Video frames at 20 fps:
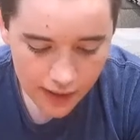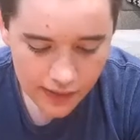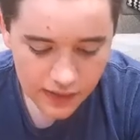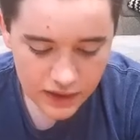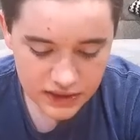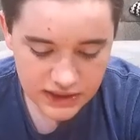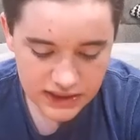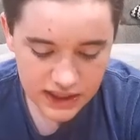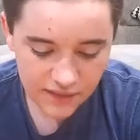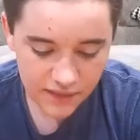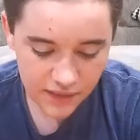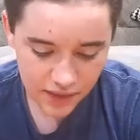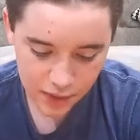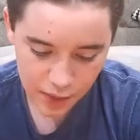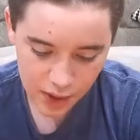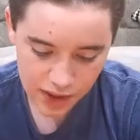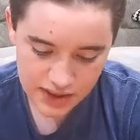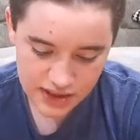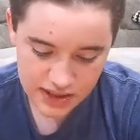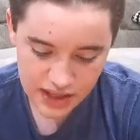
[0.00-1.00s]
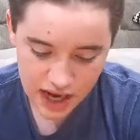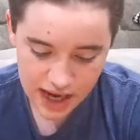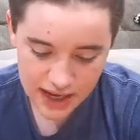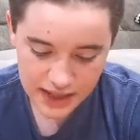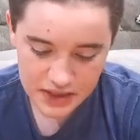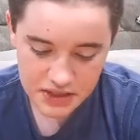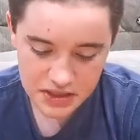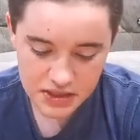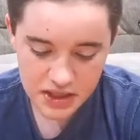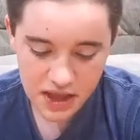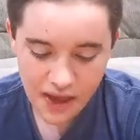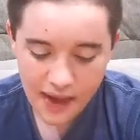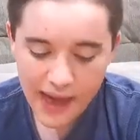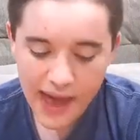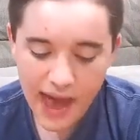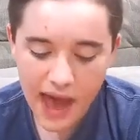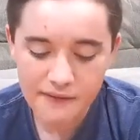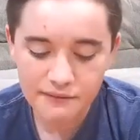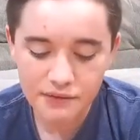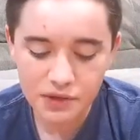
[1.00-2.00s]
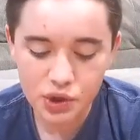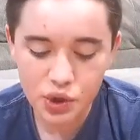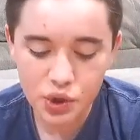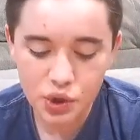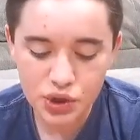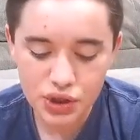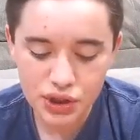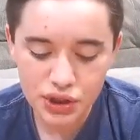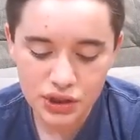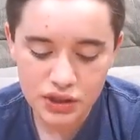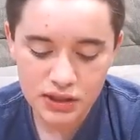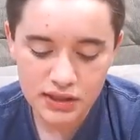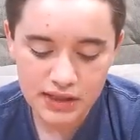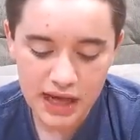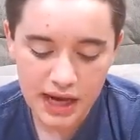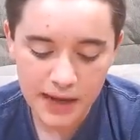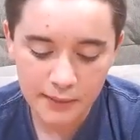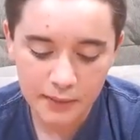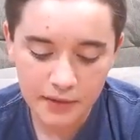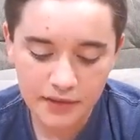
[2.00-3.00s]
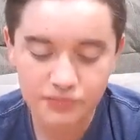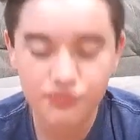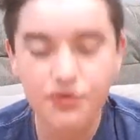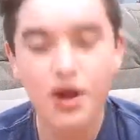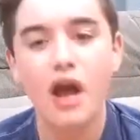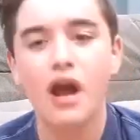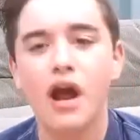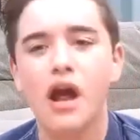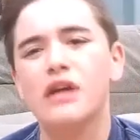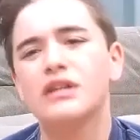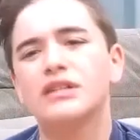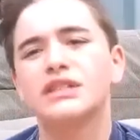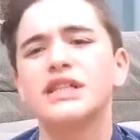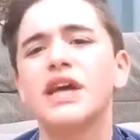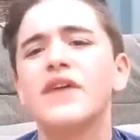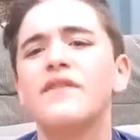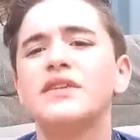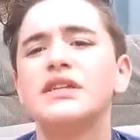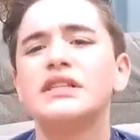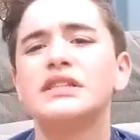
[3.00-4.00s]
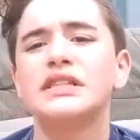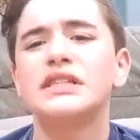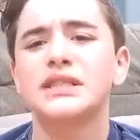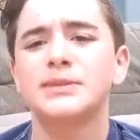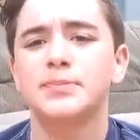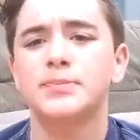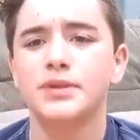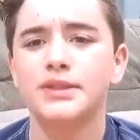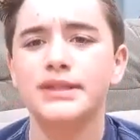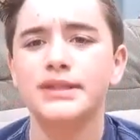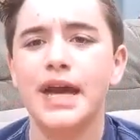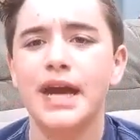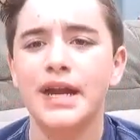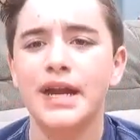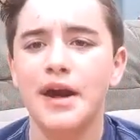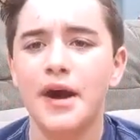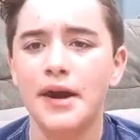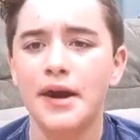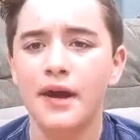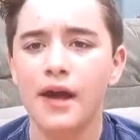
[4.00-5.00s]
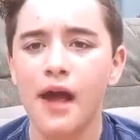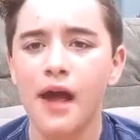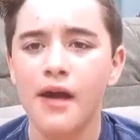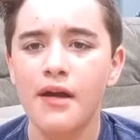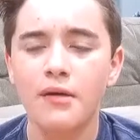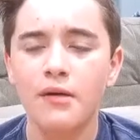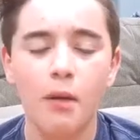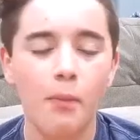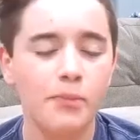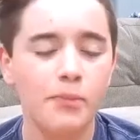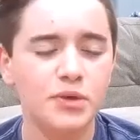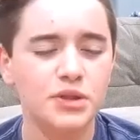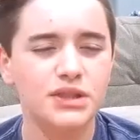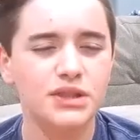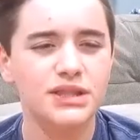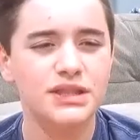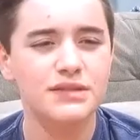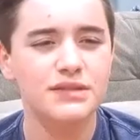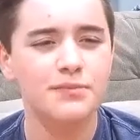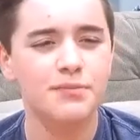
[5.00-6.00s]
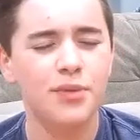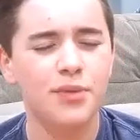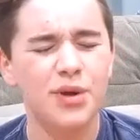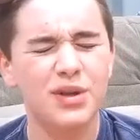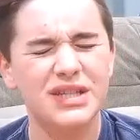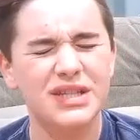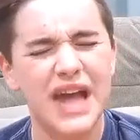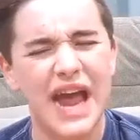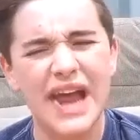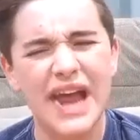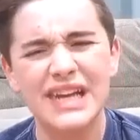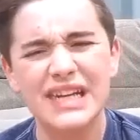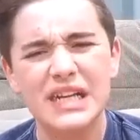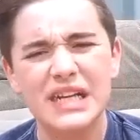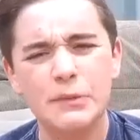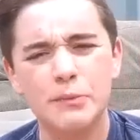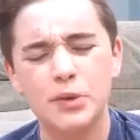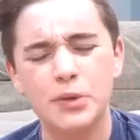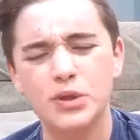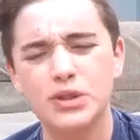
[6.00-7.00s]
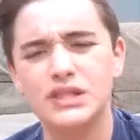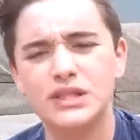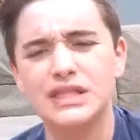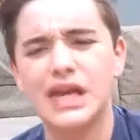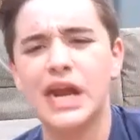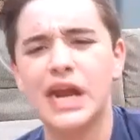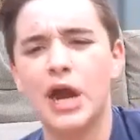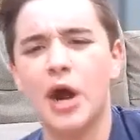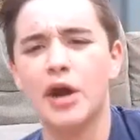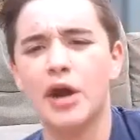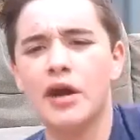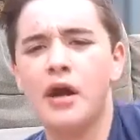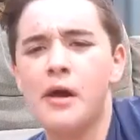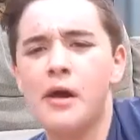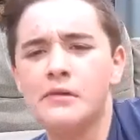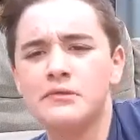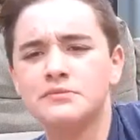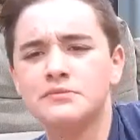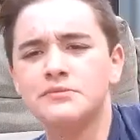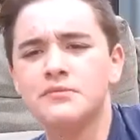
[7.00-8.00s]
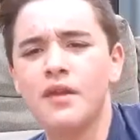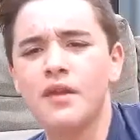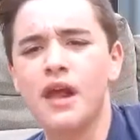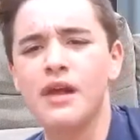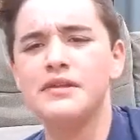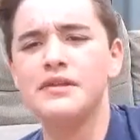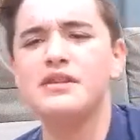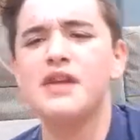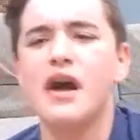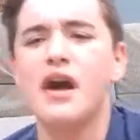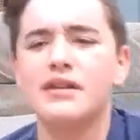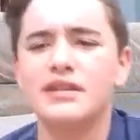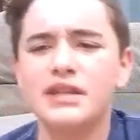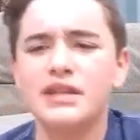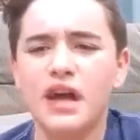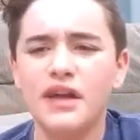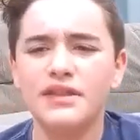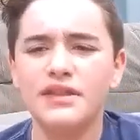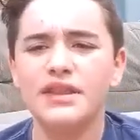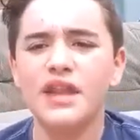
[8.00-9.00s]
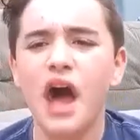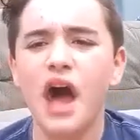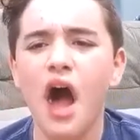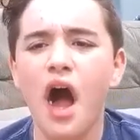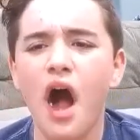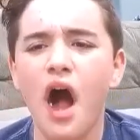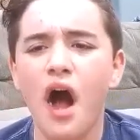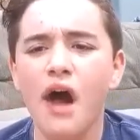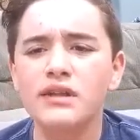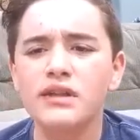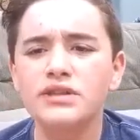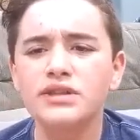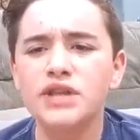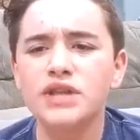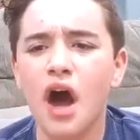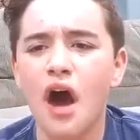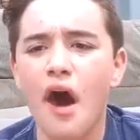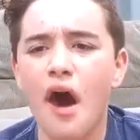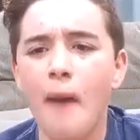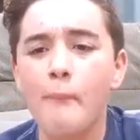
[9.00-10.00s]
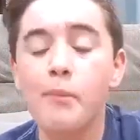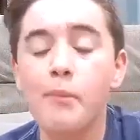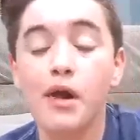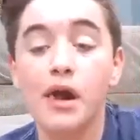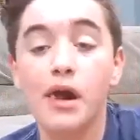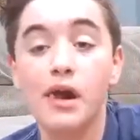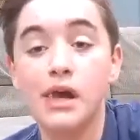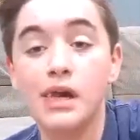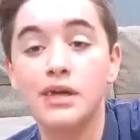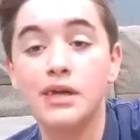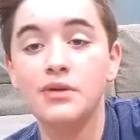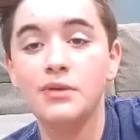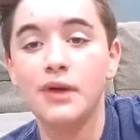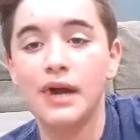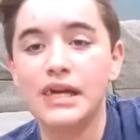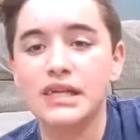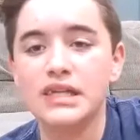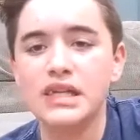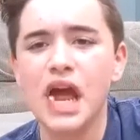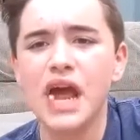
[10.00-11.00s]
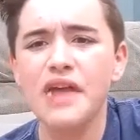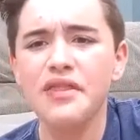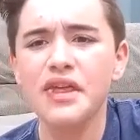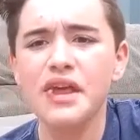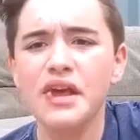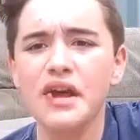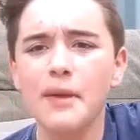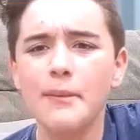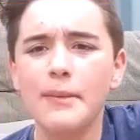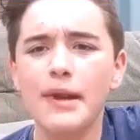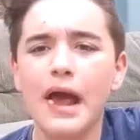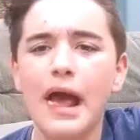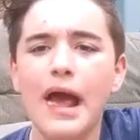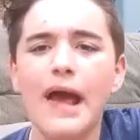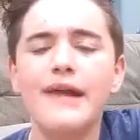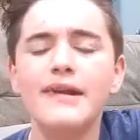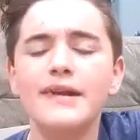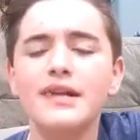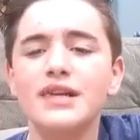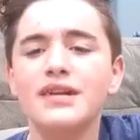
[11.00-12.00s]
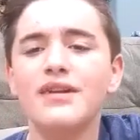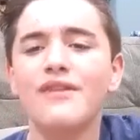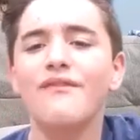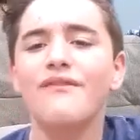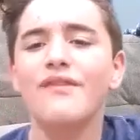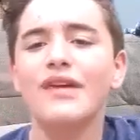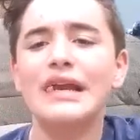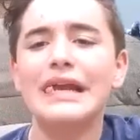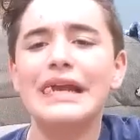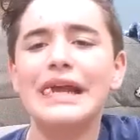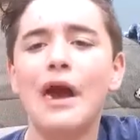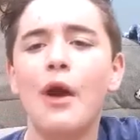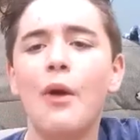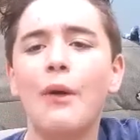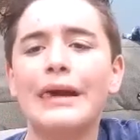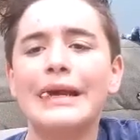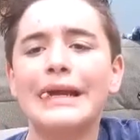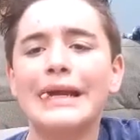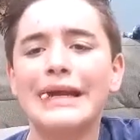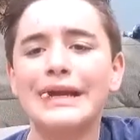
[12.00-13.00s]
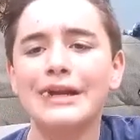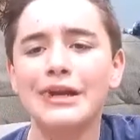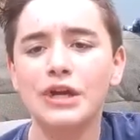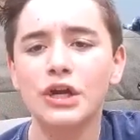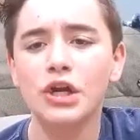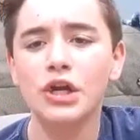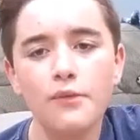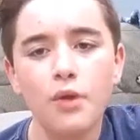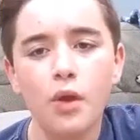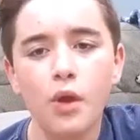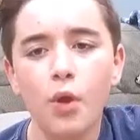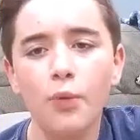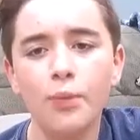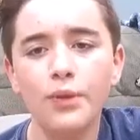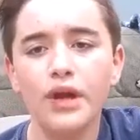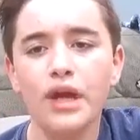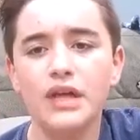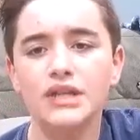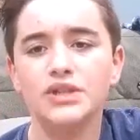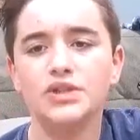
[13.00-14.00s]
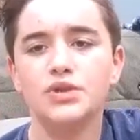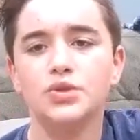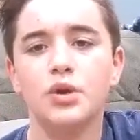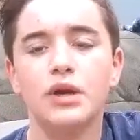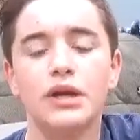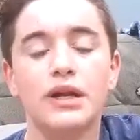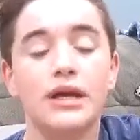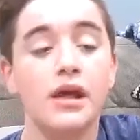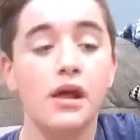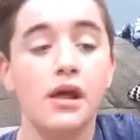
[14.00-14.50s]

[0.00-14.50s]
7th grade science evolution assignment that I got 76% on, percent on. Nah. But anyways, I think I'm gonna end this video here. Hope you guys enjoyed.